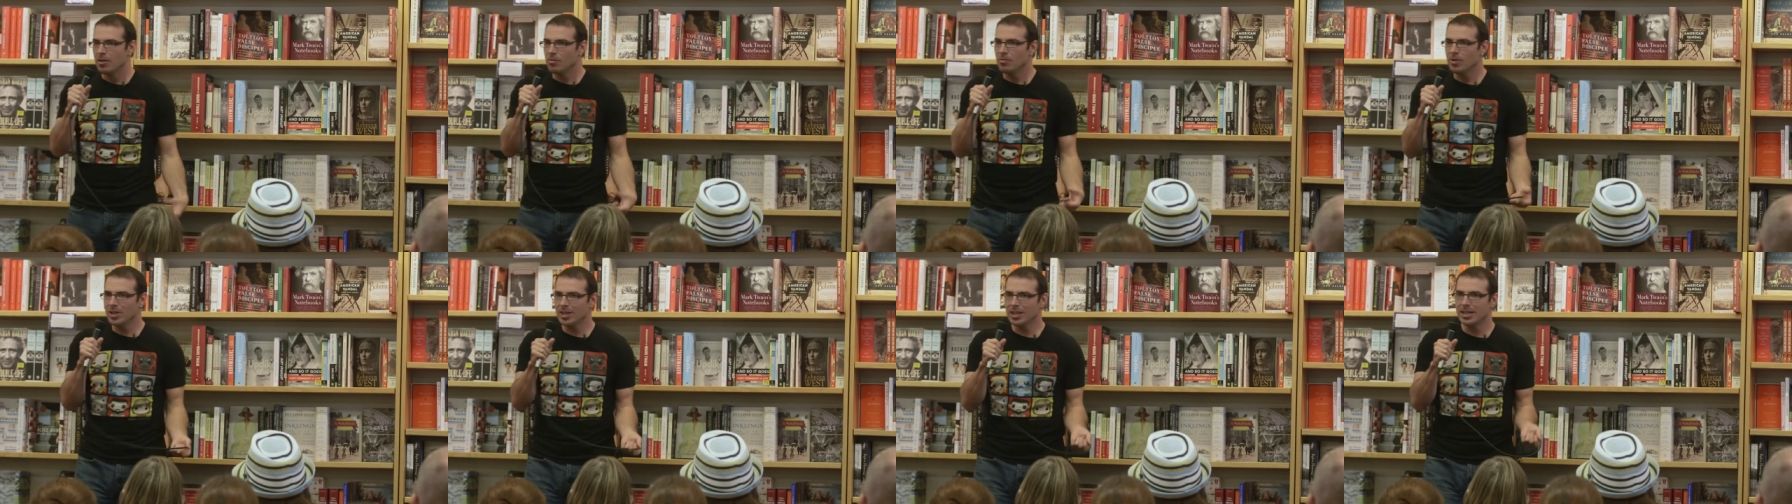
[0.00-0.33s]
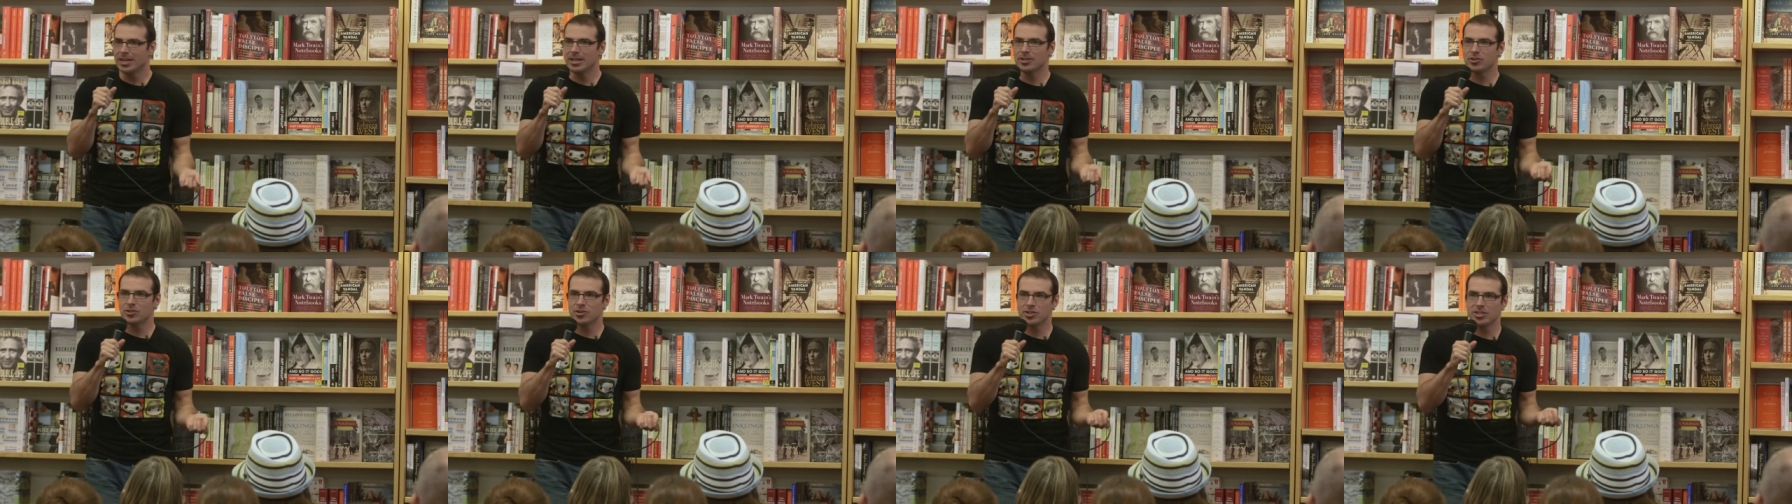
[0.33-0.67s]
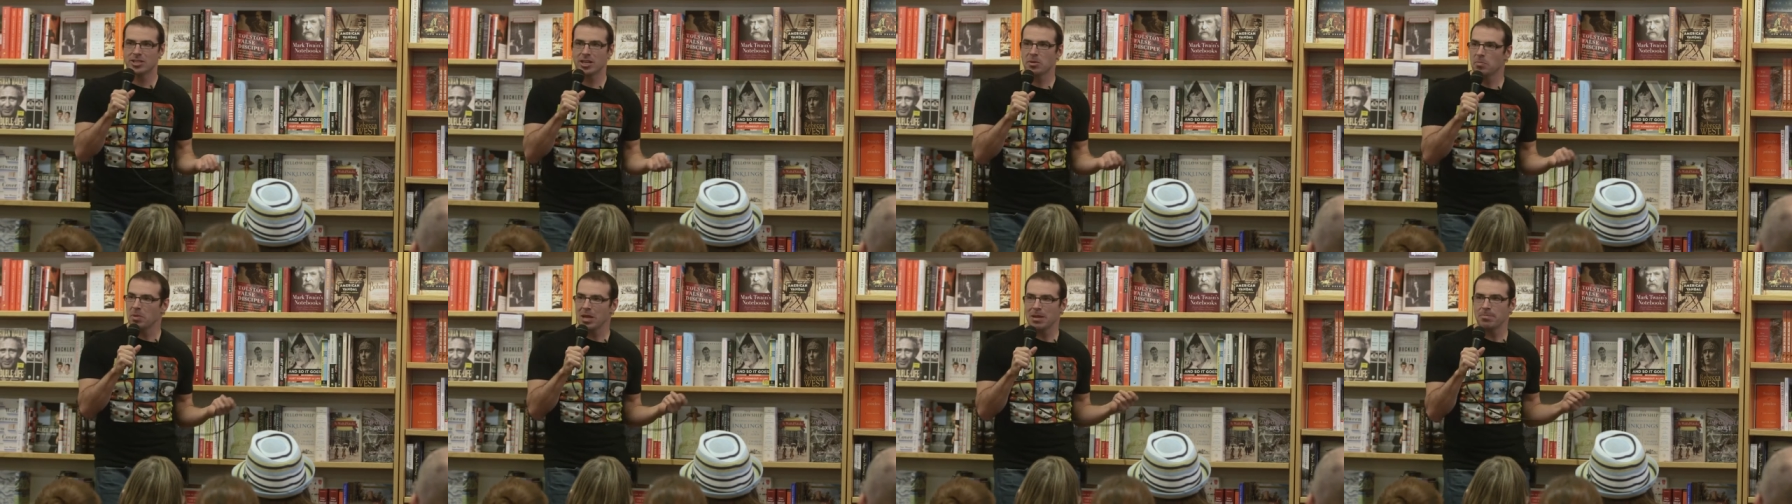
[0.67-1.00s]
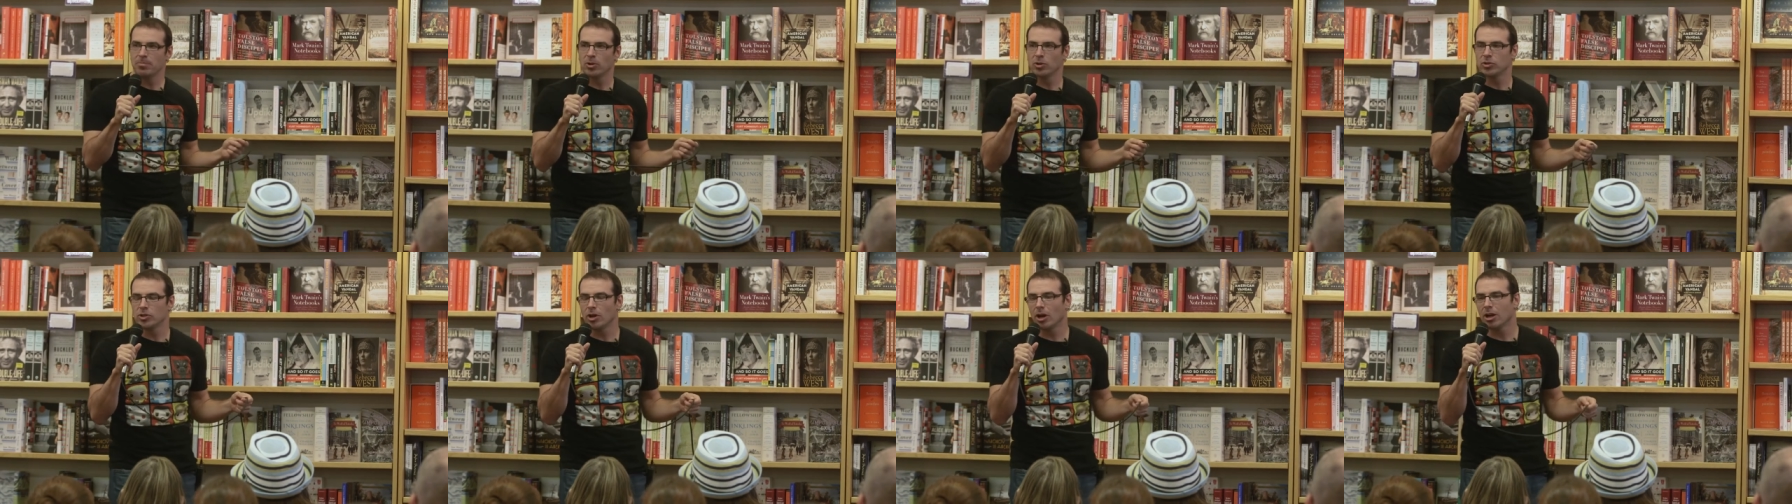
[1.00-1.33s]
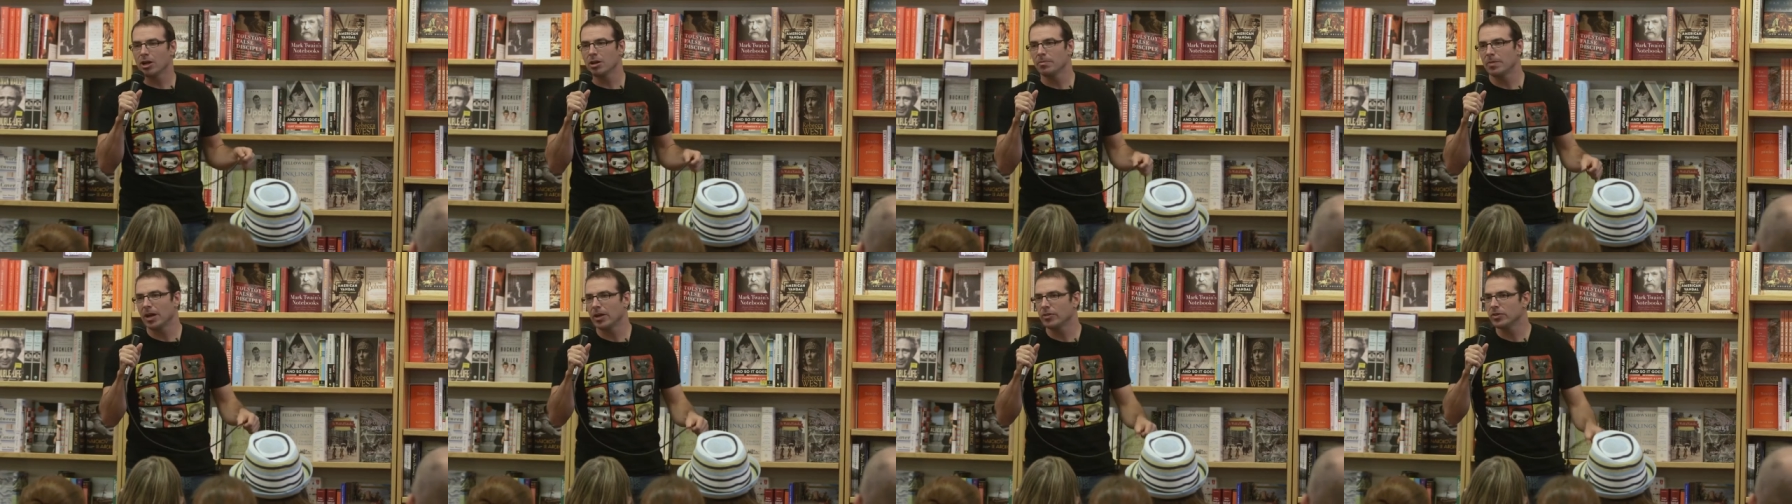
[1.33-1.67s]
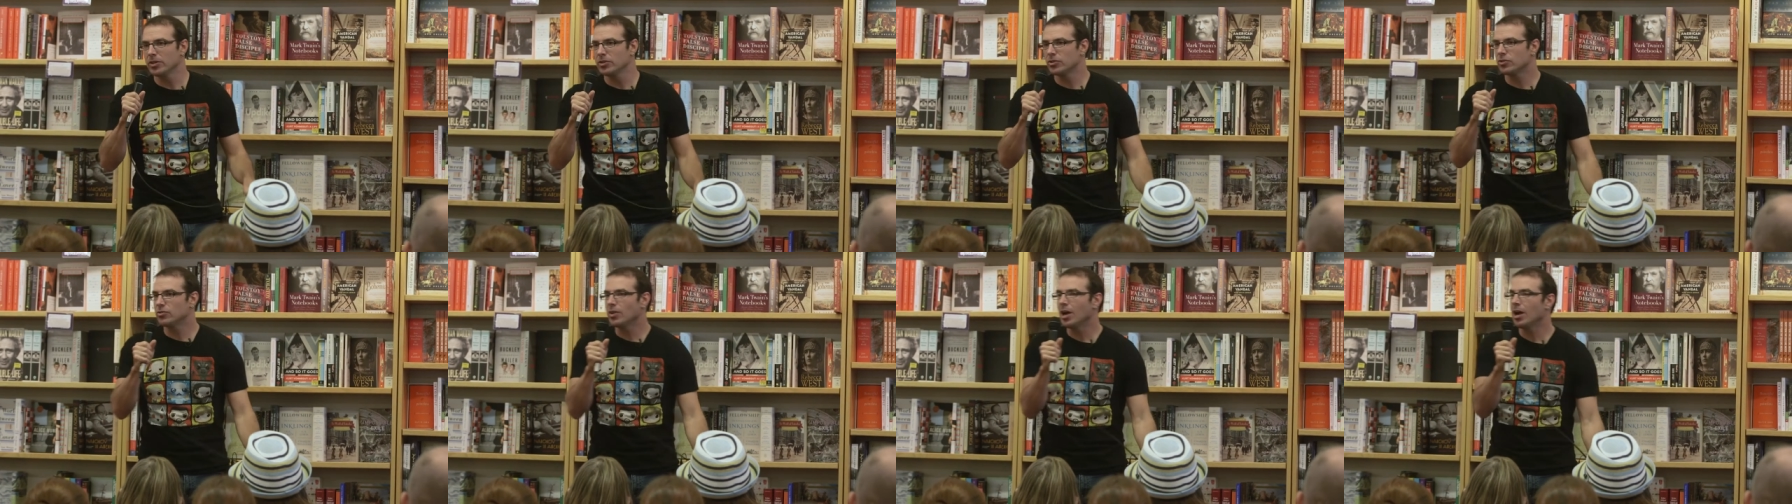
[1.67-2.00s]
really interesting people talk about
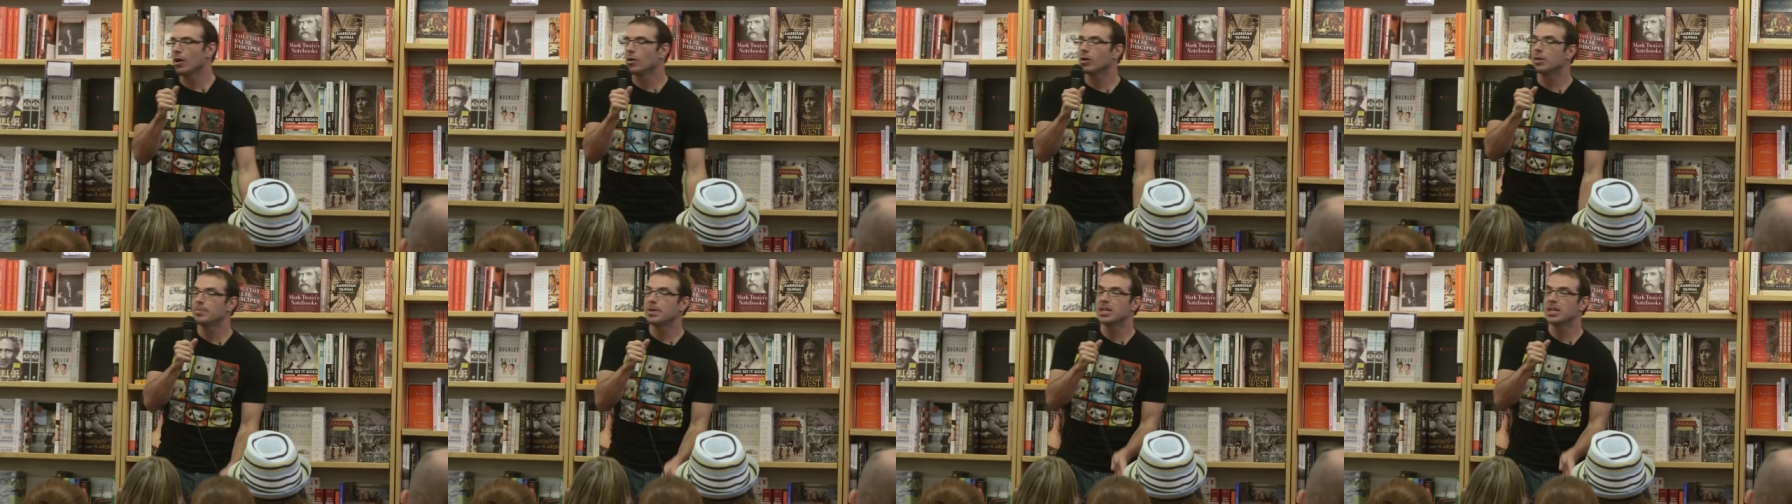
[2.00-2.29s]
this drought